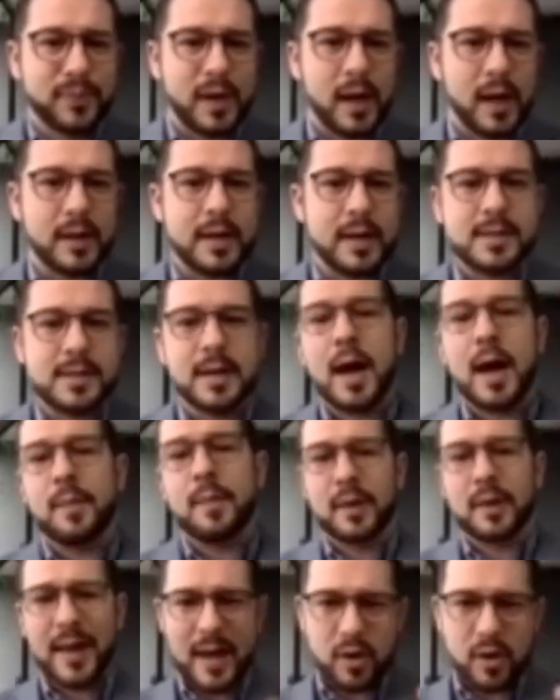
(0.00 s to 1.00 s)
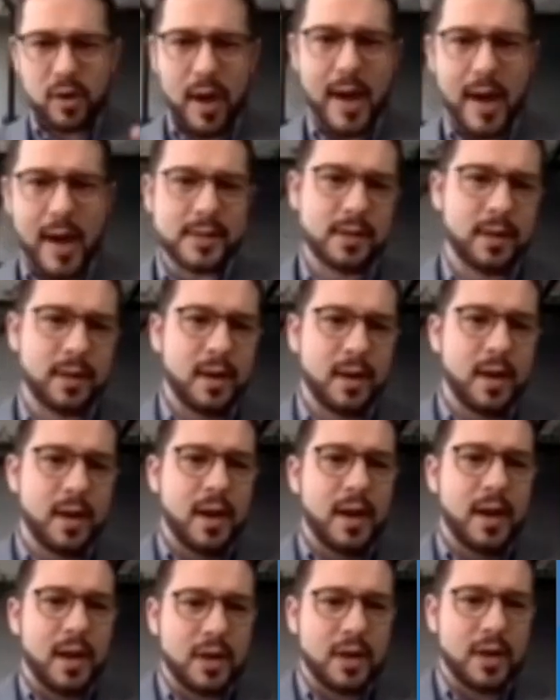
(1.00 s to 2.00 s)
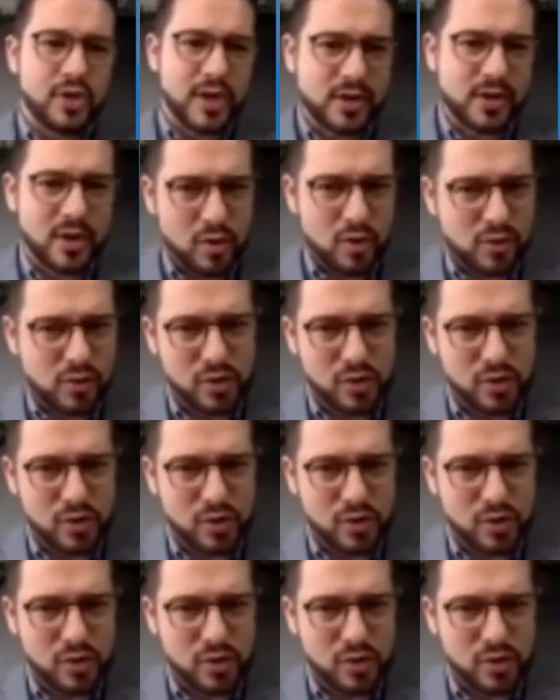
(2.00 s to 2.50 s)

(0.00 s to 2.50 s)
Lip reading: And he said, "I'm glad you asked. It just goes